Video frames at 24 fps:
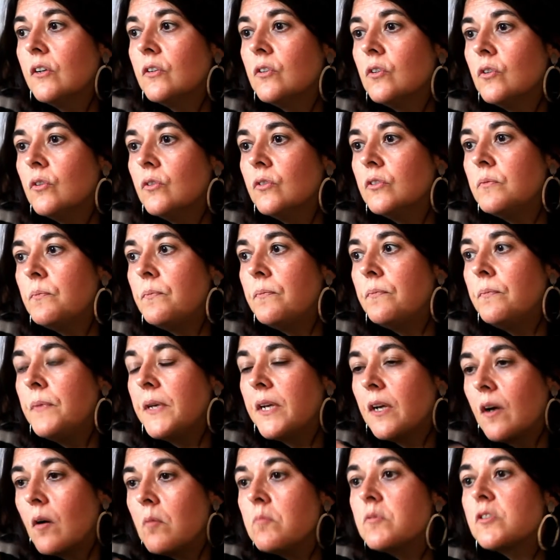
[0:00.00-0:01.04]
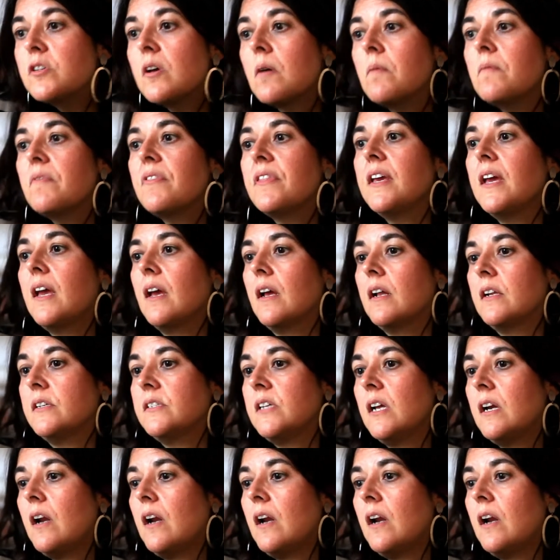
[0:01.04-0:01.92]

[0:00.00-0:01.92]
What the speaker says: could become something else,